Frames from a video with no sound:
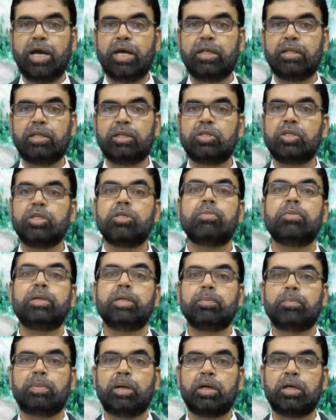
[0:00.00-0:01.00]
and the
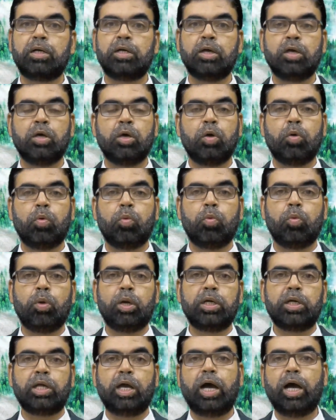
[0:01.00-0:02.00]
treatment part,
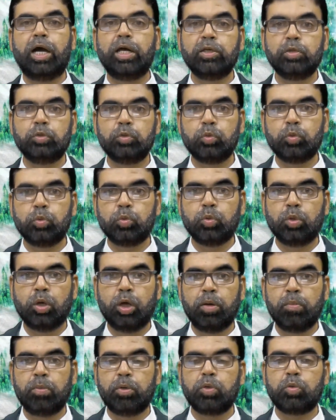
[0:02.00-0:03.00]
what I know
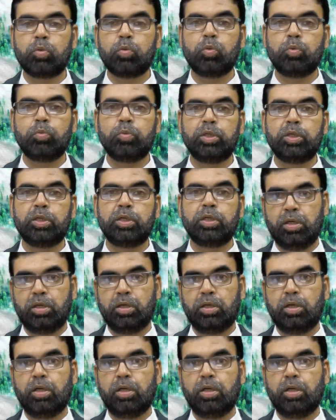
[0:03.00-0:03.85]
about COVID.